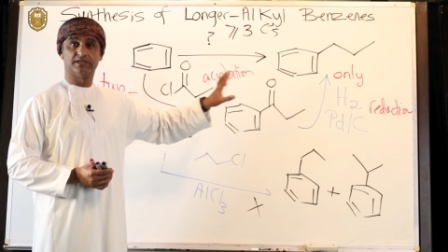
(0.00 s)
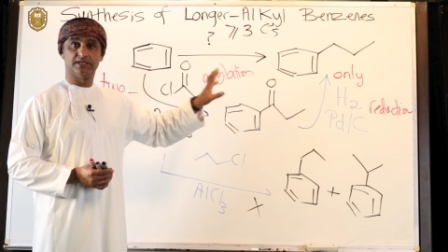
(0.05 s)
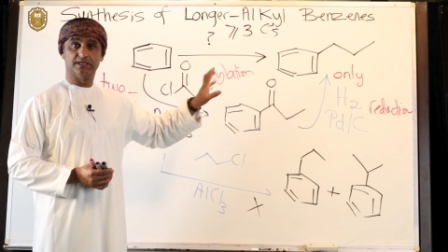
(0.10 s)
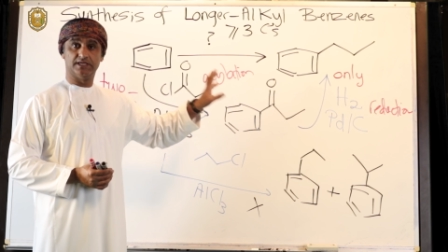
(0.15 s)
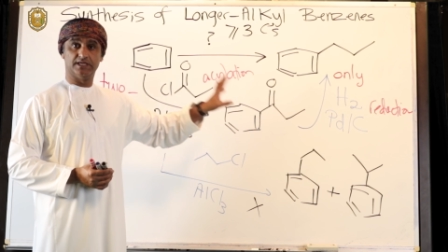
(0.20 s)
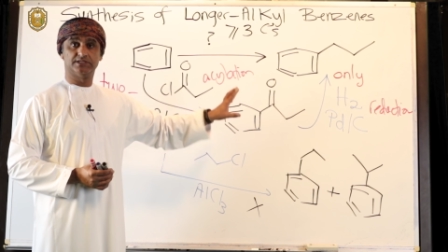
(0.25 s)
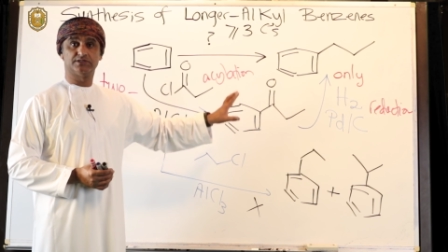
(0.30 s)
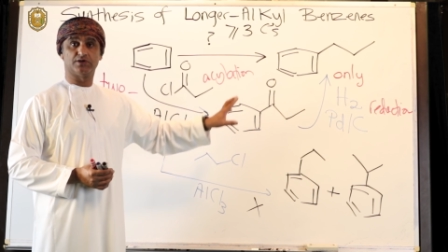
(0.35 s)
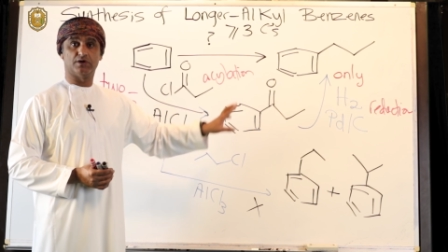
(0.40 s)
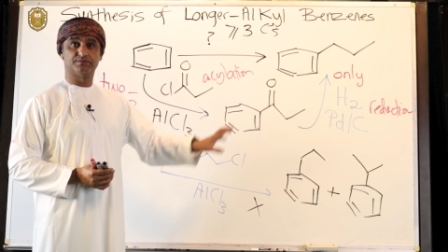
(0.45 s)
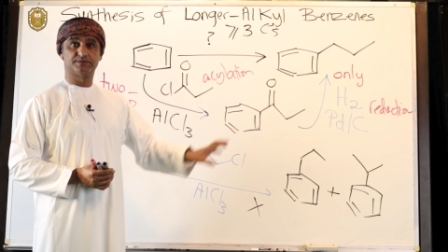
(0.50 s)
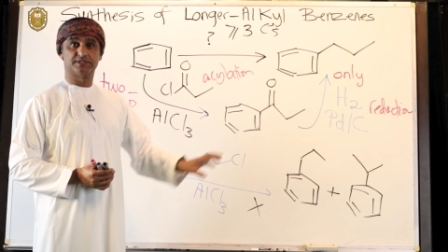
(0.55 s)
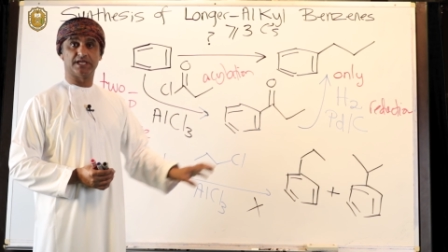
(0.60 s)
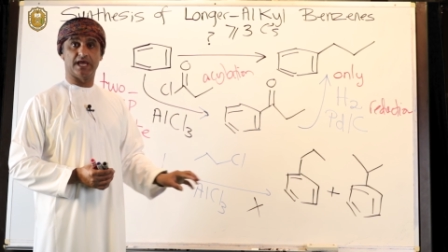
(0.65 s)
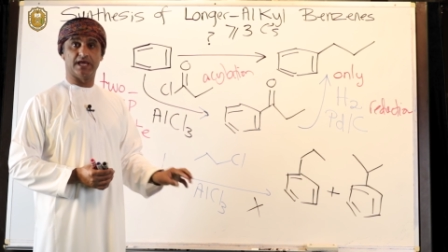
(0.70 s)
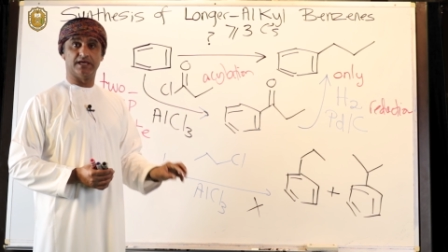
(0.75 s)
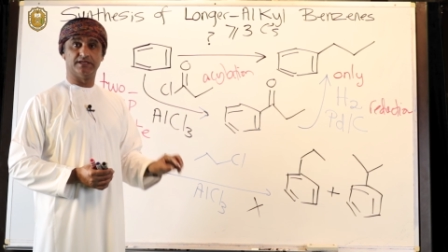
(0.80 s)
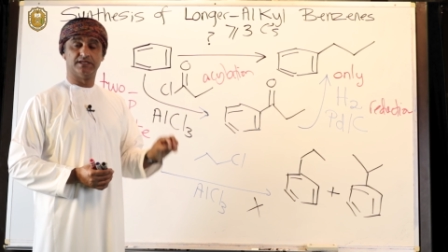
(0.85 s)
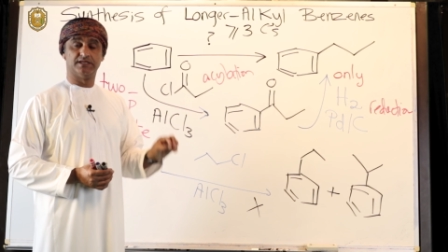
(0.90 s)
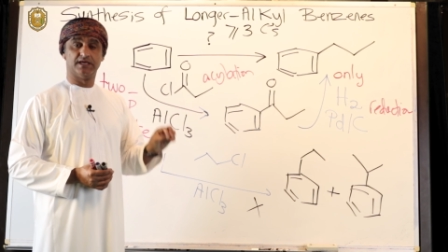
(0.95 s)
is
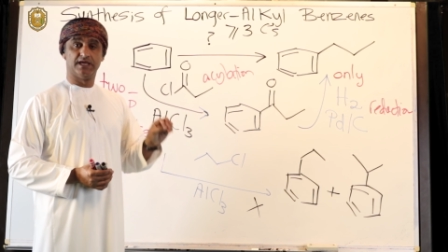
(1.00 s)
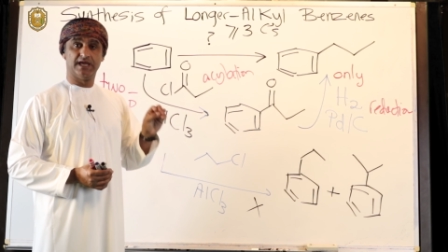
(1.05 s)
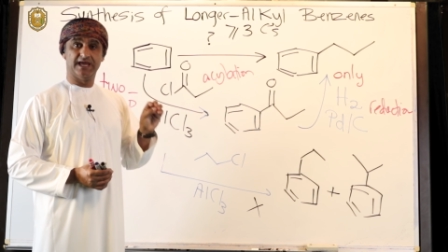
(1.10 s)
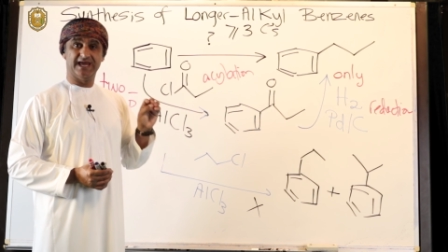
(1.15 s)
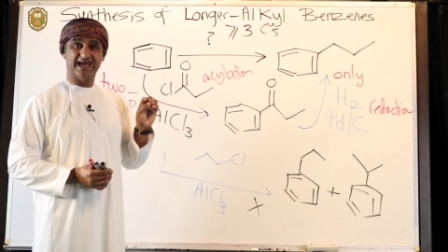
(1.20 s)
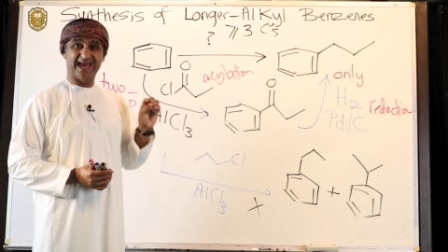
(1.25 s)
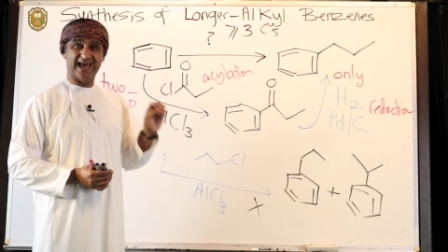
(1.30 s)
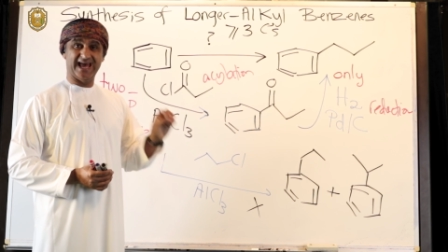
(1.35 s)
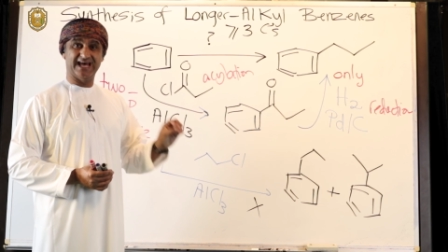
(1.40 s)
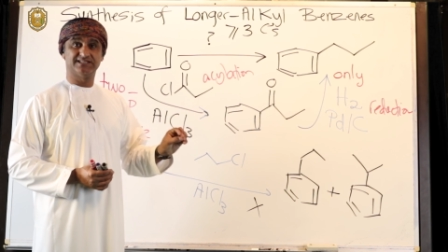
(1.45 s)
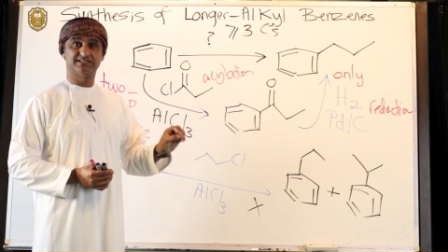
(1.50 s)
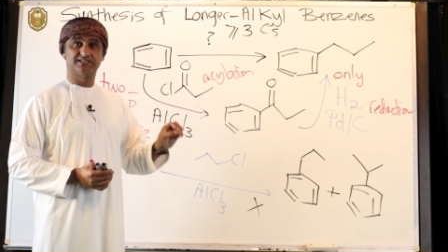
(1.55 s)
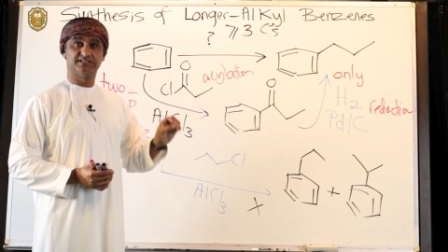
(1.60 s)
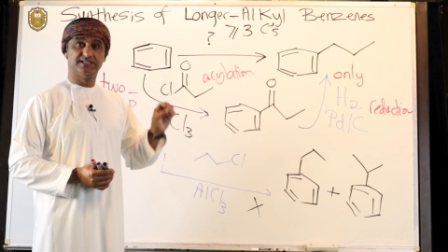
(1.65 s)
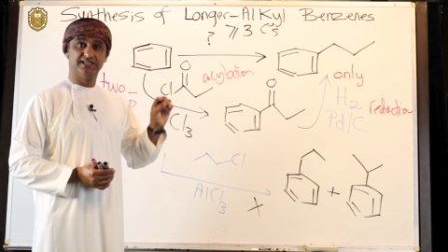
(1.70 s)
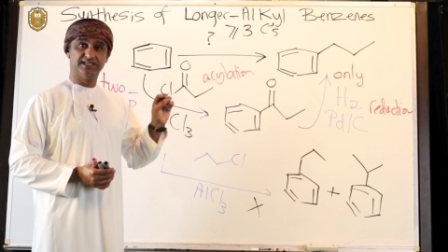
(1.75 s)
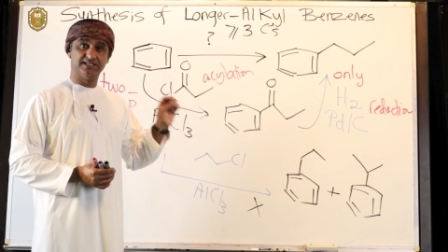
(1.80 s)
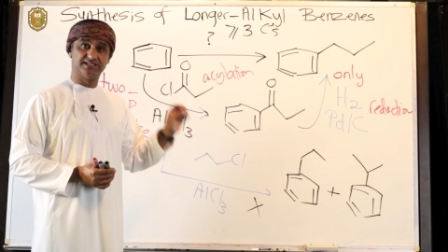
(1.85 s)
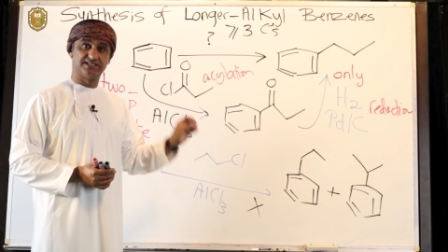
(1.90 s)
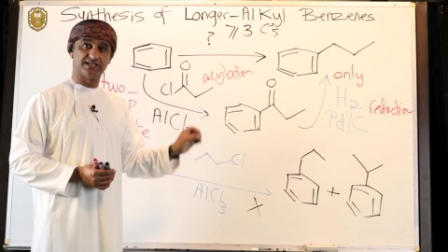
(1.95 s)
obtained as
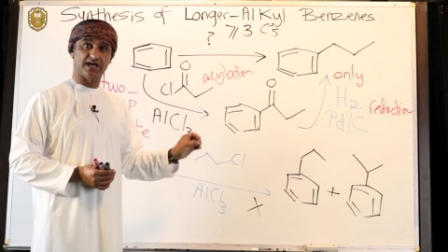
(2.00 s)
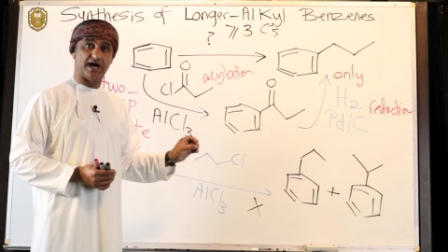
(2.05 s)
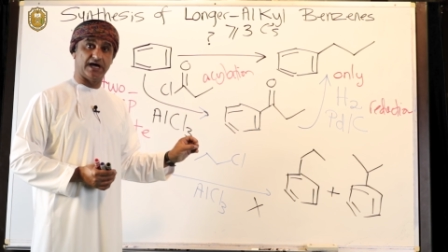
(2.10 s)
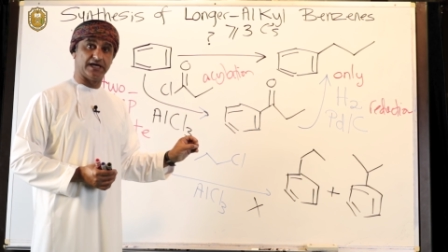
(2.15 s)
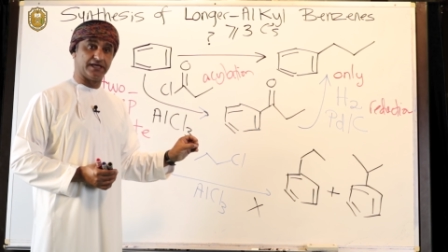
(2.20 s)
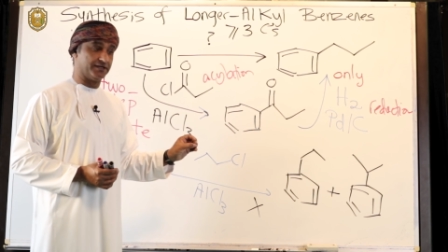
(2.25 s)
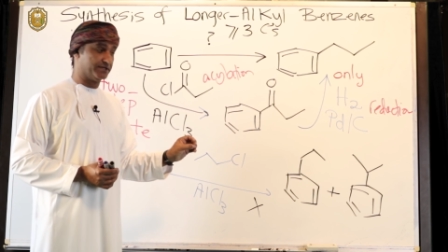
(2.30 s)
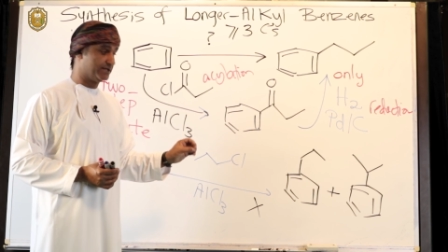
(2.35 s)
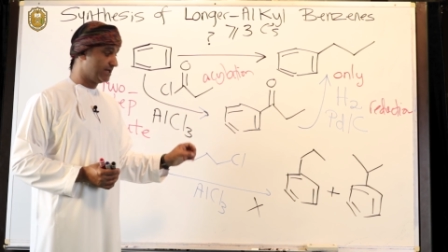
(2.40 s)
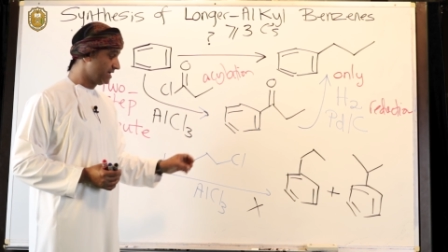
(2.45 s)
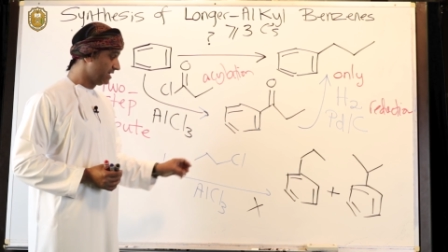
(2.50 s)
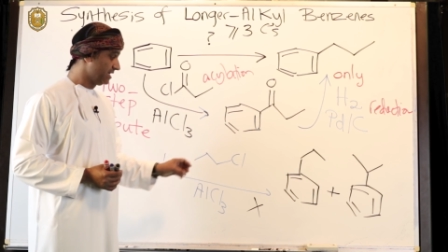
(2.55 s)
desired.